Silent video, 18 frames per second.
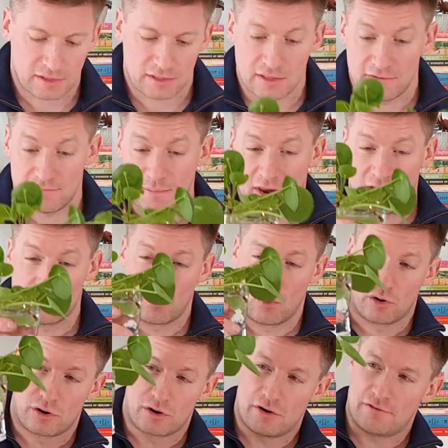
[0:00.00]
They've been in
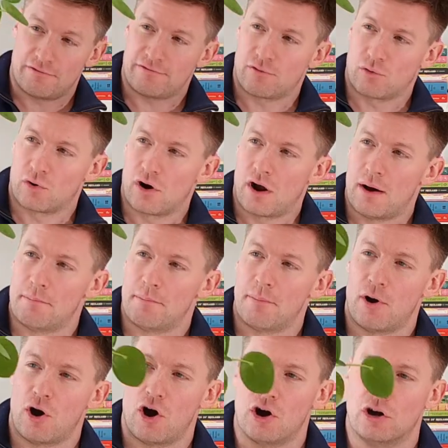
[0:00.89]
water for
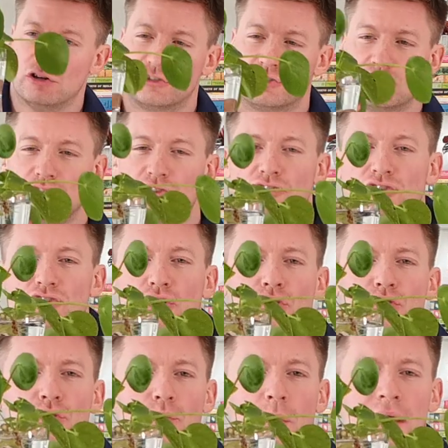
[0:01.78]
about
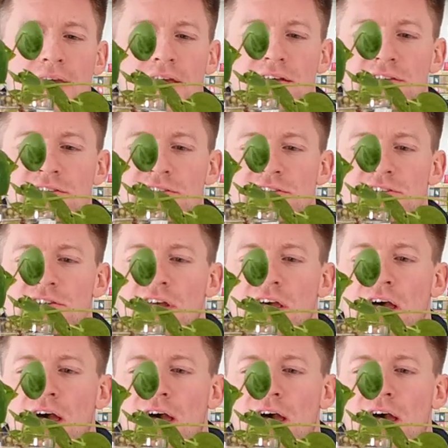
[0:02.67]
2 weeks,